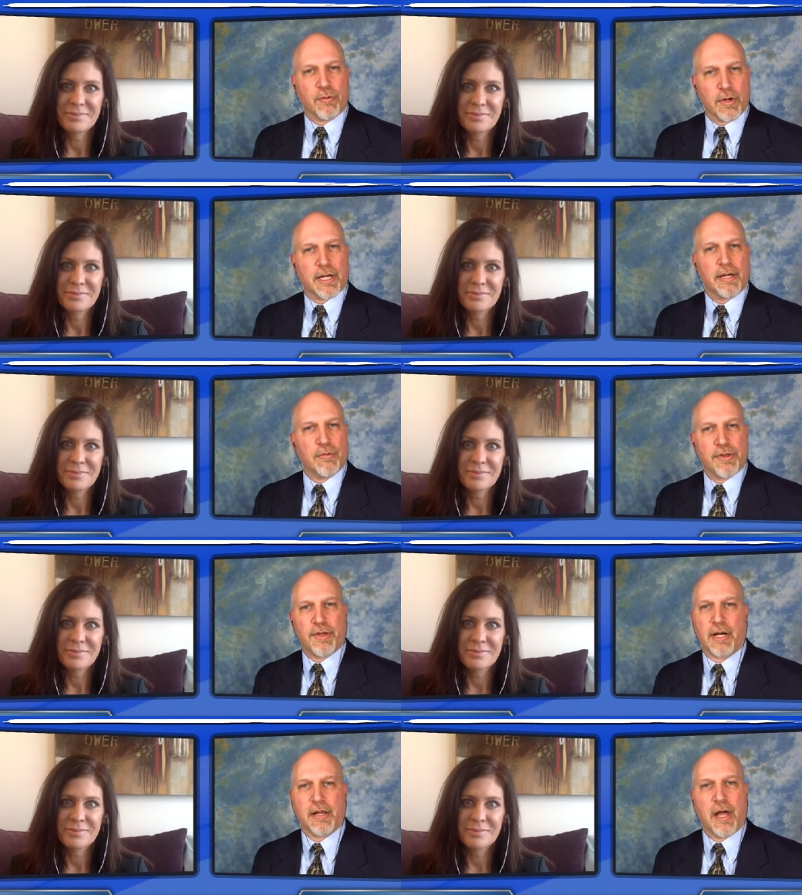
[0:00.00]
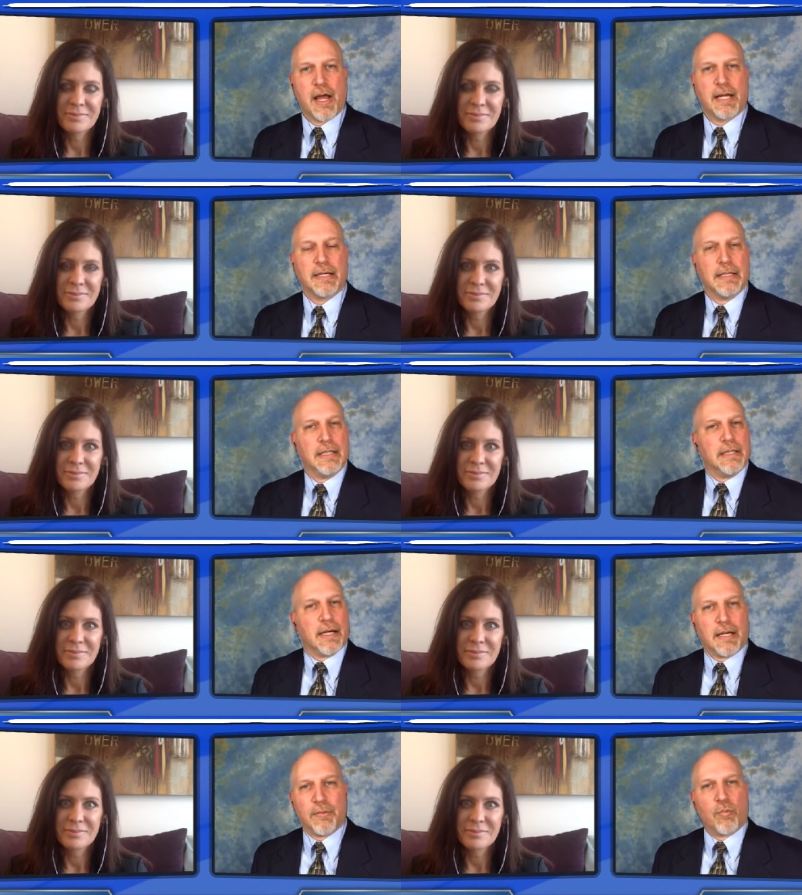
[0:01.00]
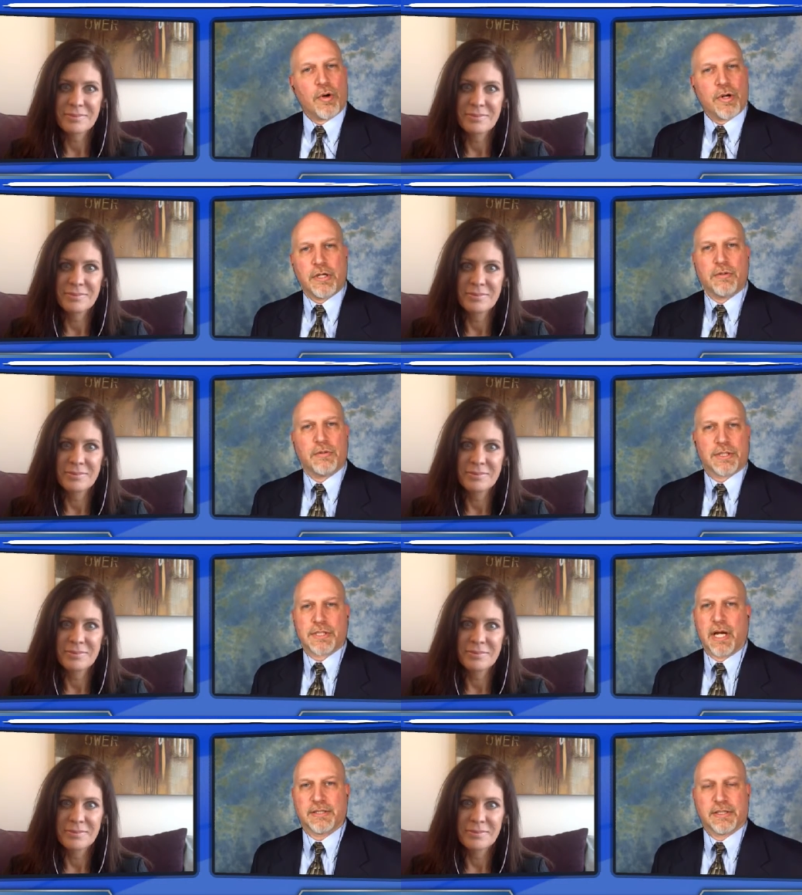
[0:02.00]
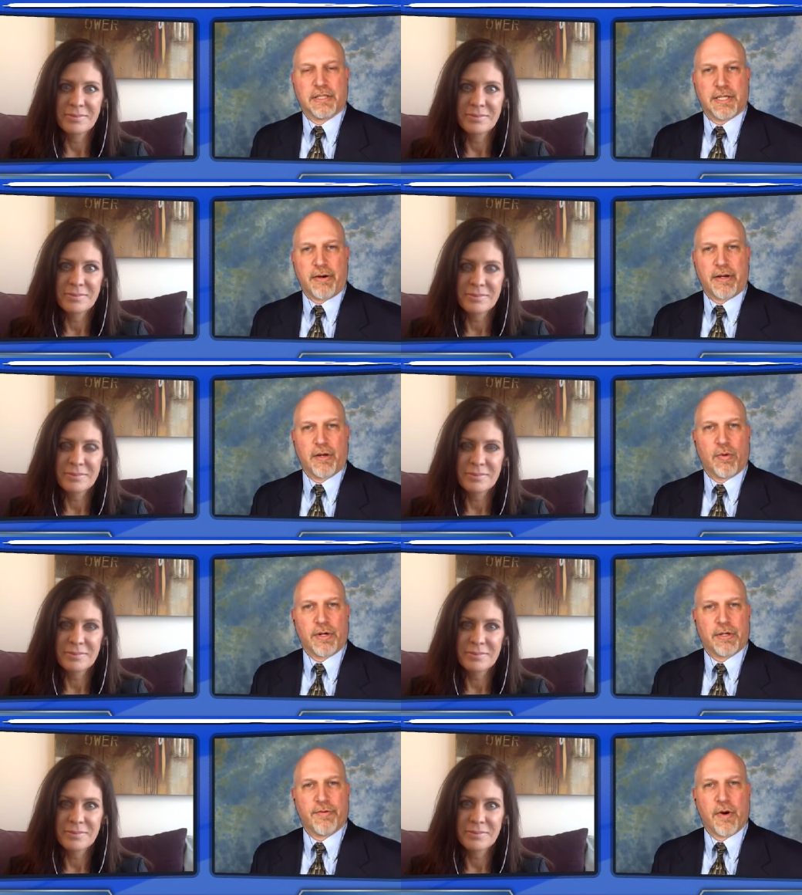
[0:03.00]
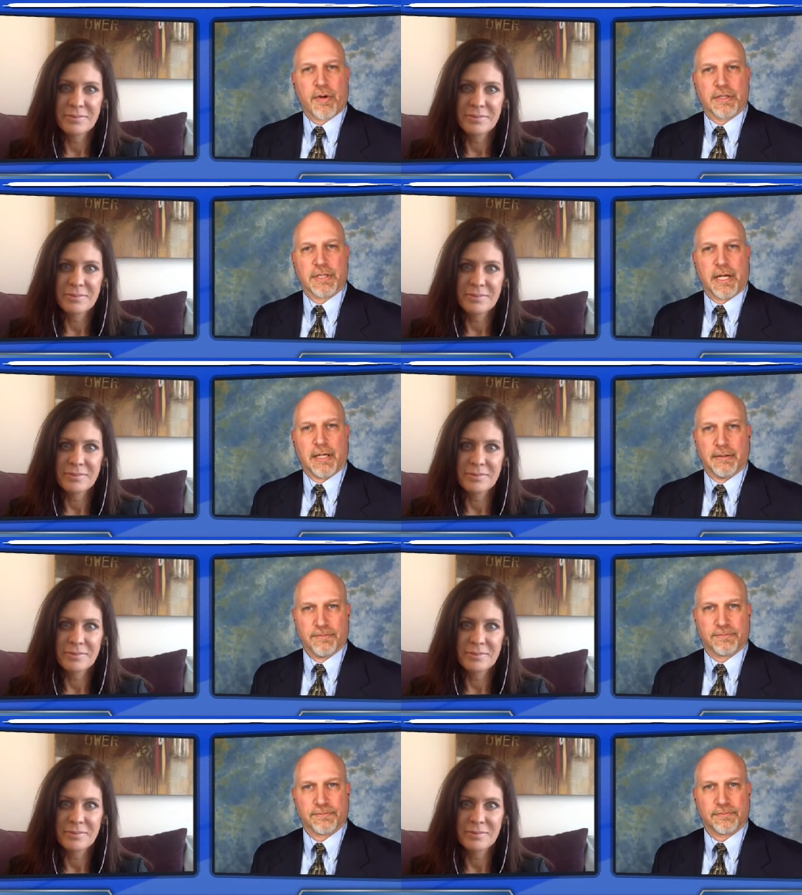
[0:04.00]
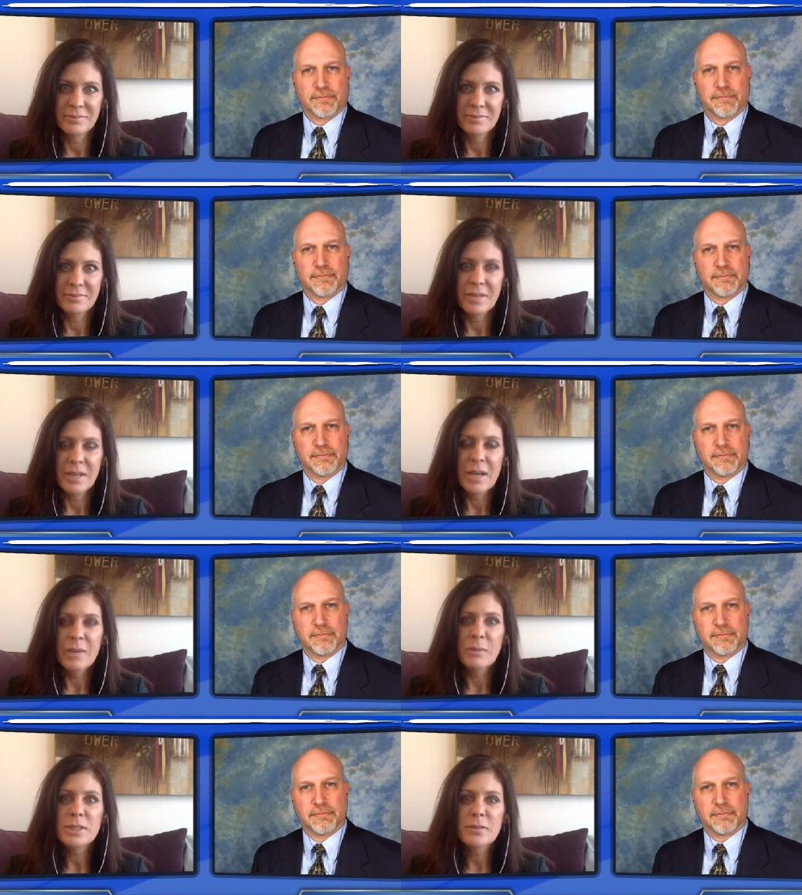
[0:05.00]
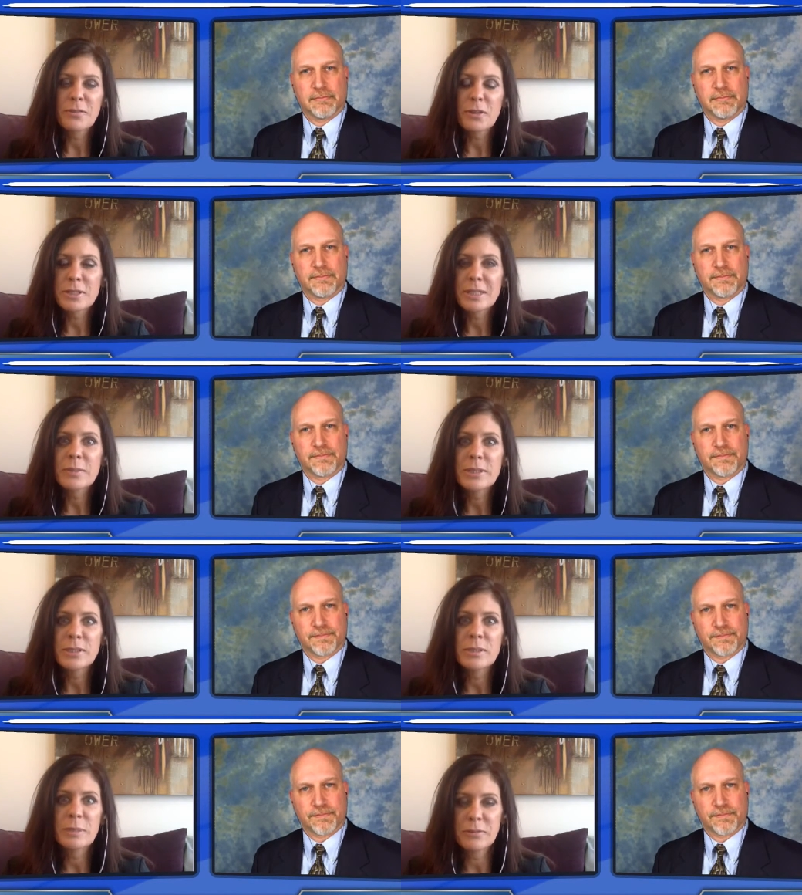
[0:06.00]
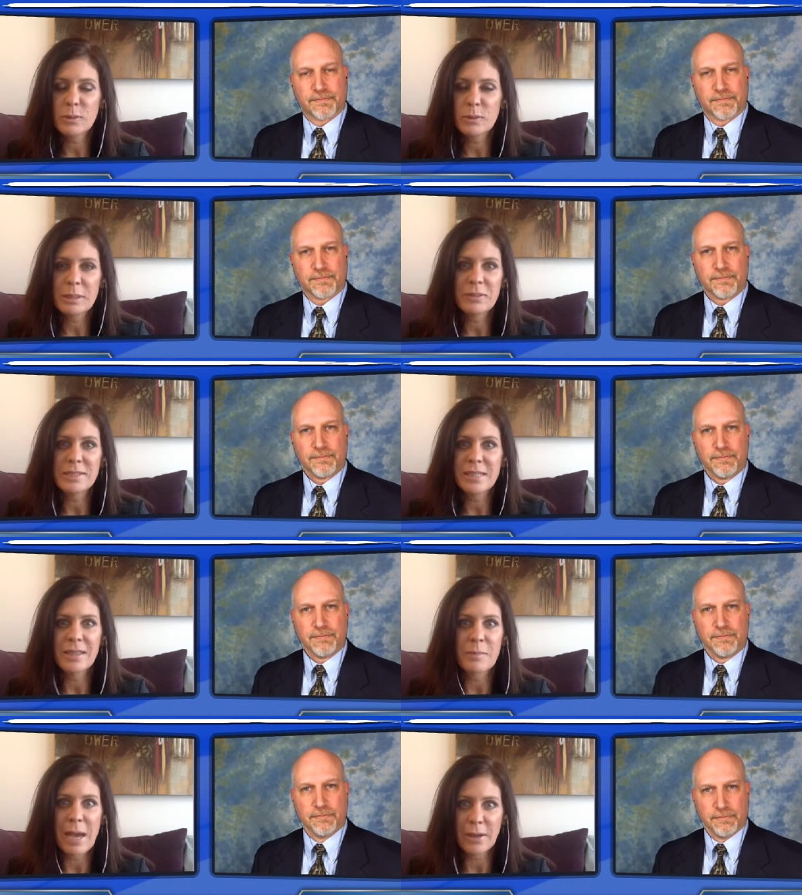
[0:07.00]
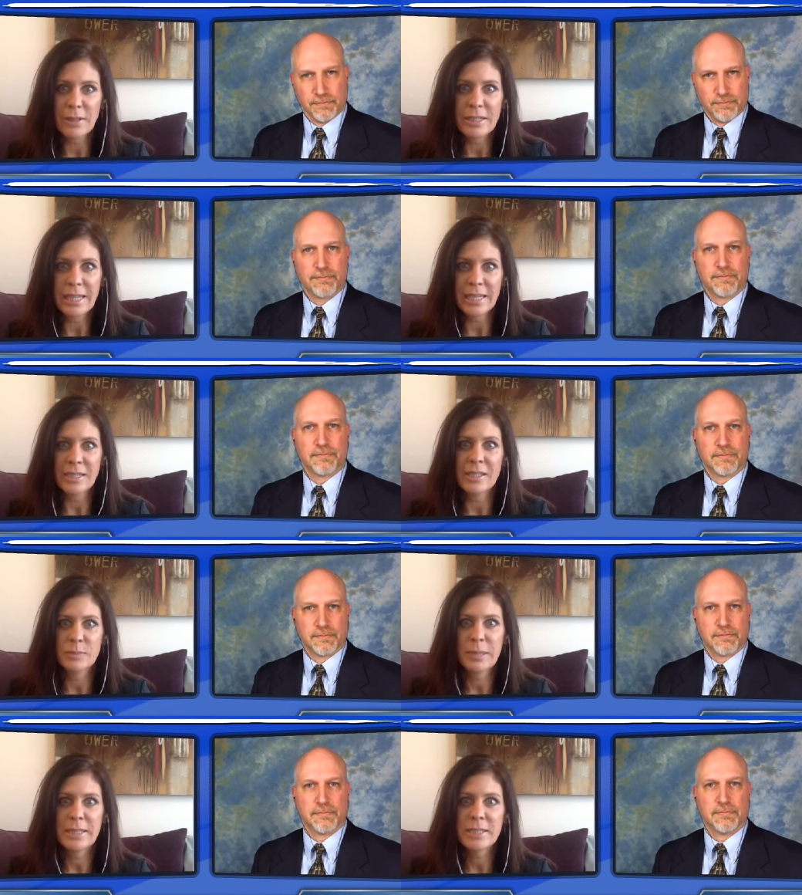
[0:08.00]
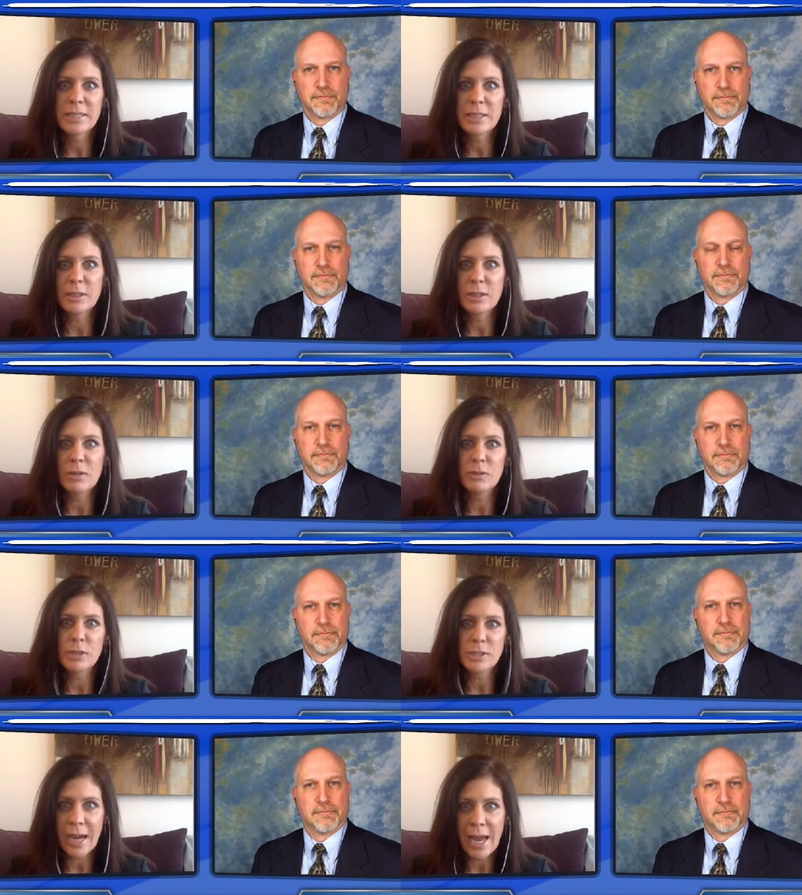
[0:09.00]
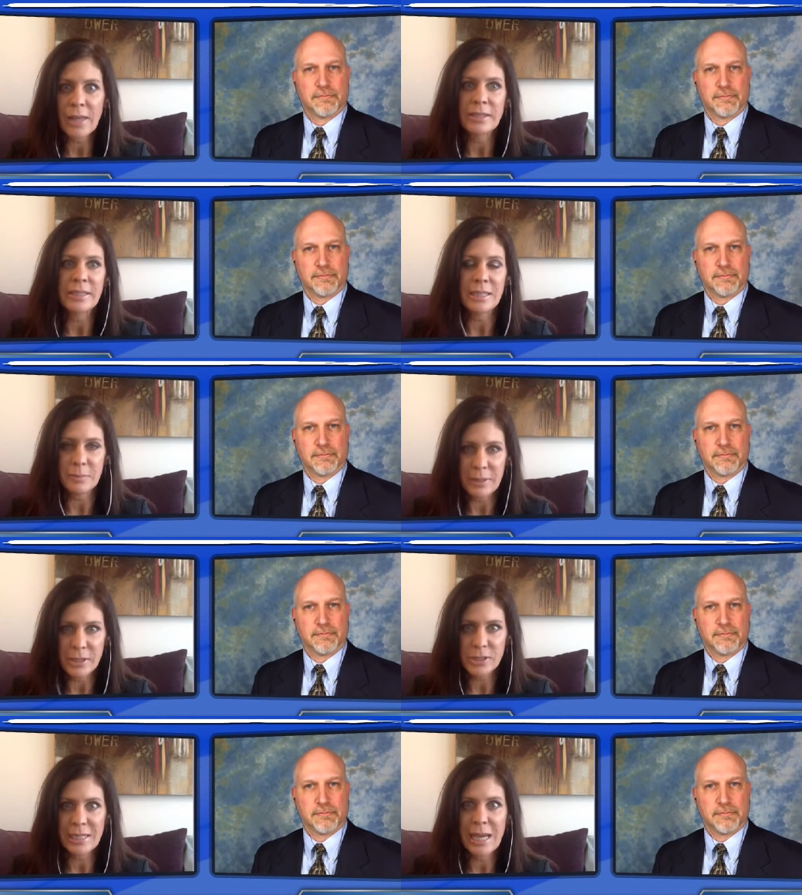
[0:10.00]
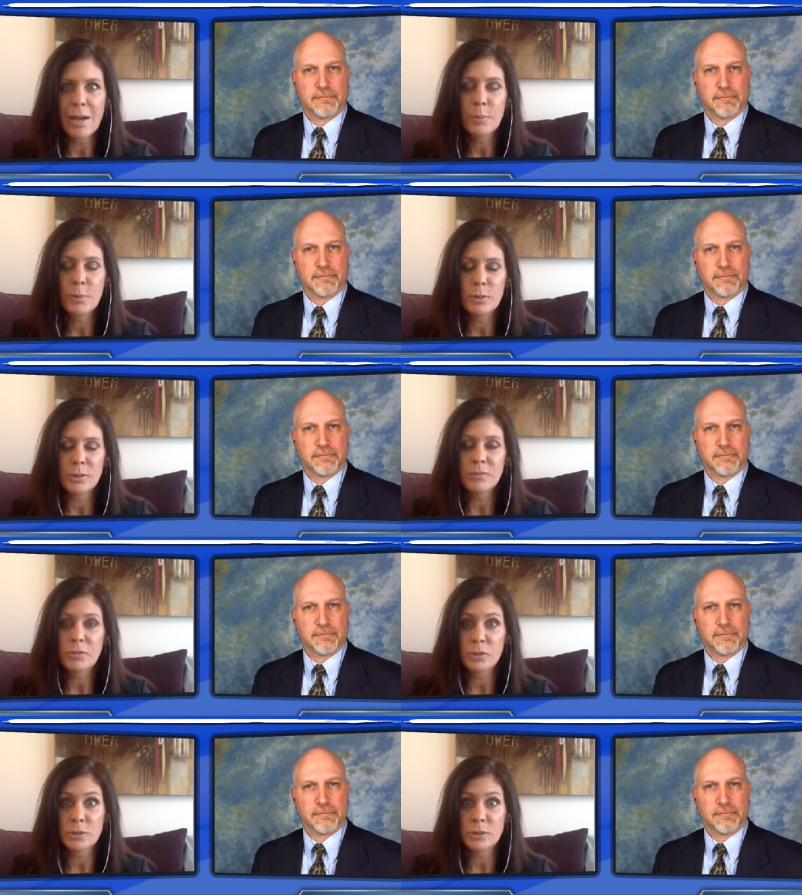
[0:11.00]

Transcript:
Speaker 1: you're working with a client, um, what do you discuss in this area? What do you focus on?
Speaker 2: Well, the first thing we do before we even send them out on a date is basically go over style and image and how important